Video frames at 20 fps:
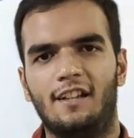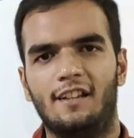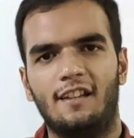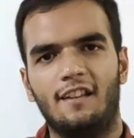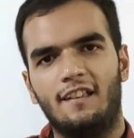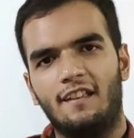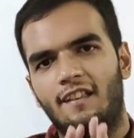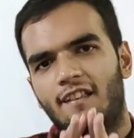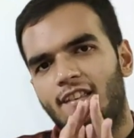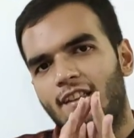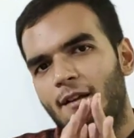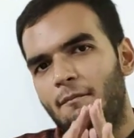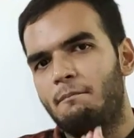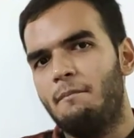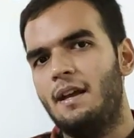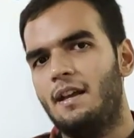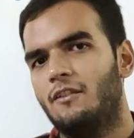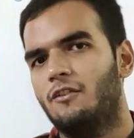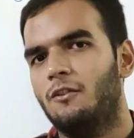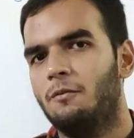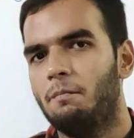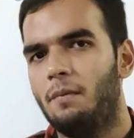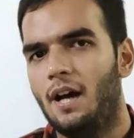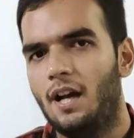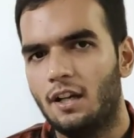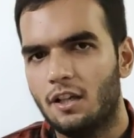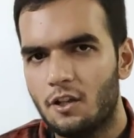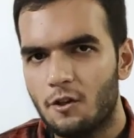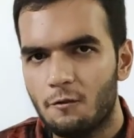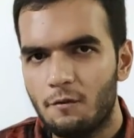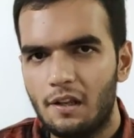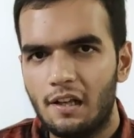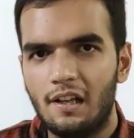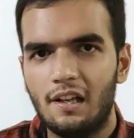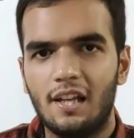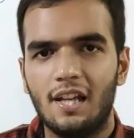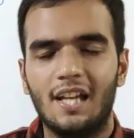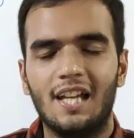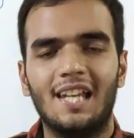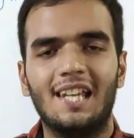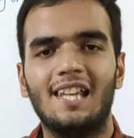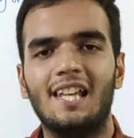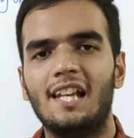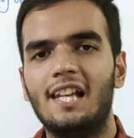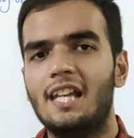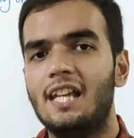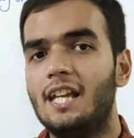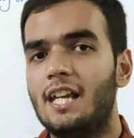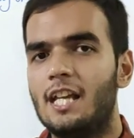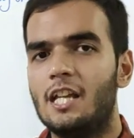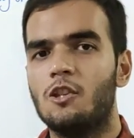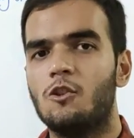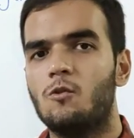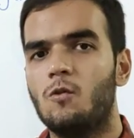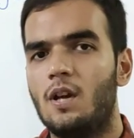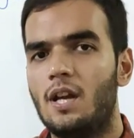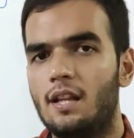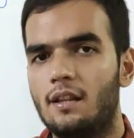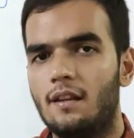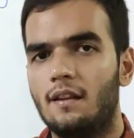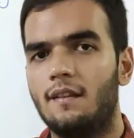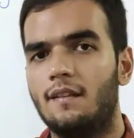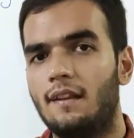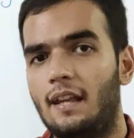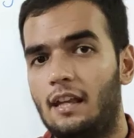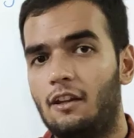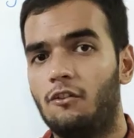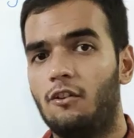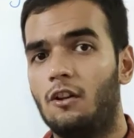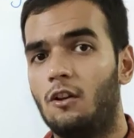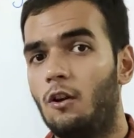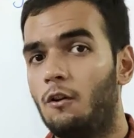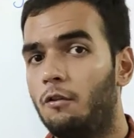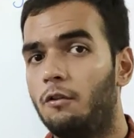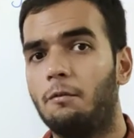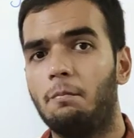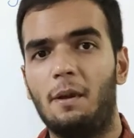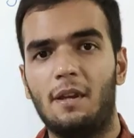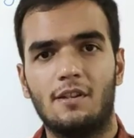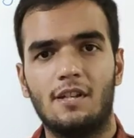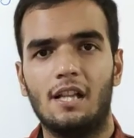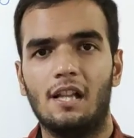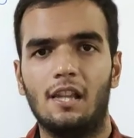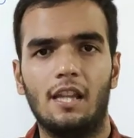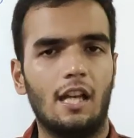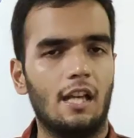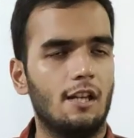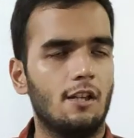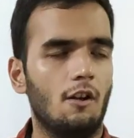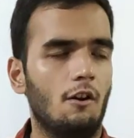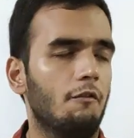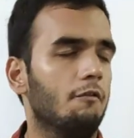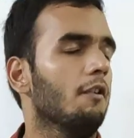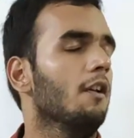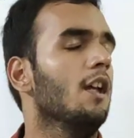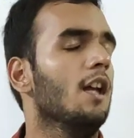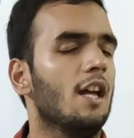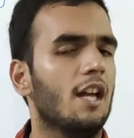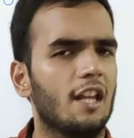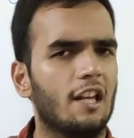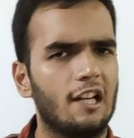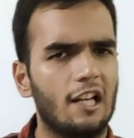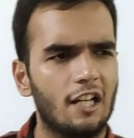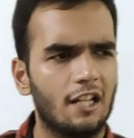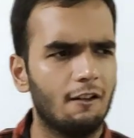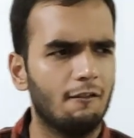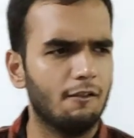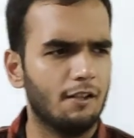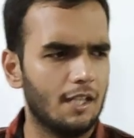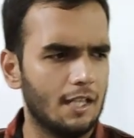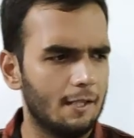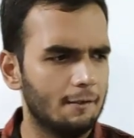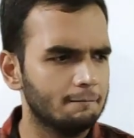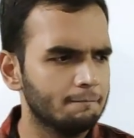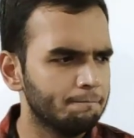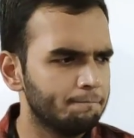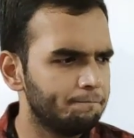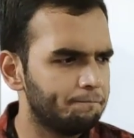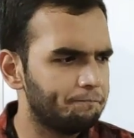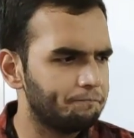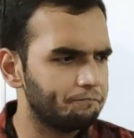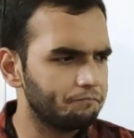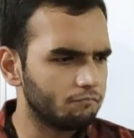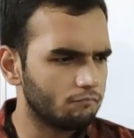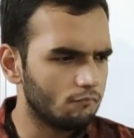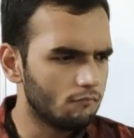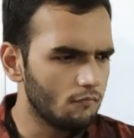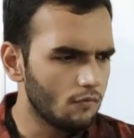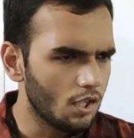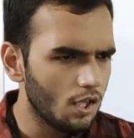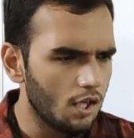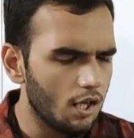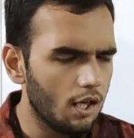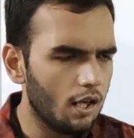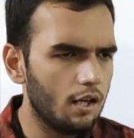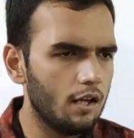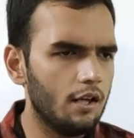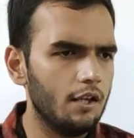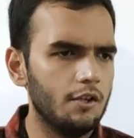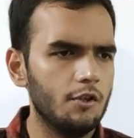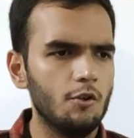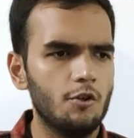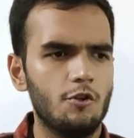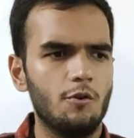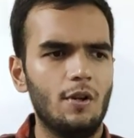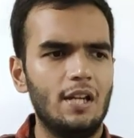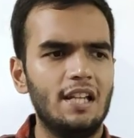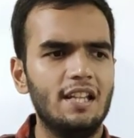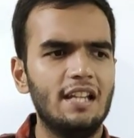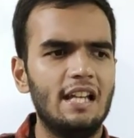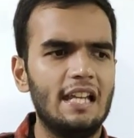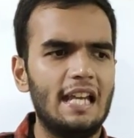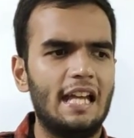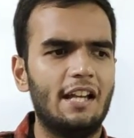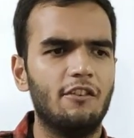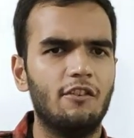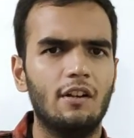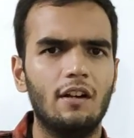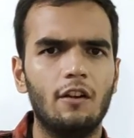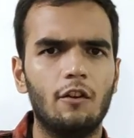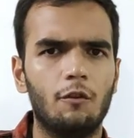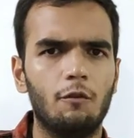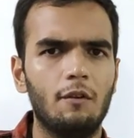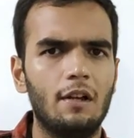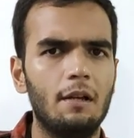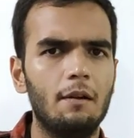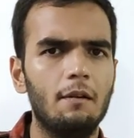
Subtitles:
This is the best part. You will really enjoy this section of special theory of relativity. Usually the lectures will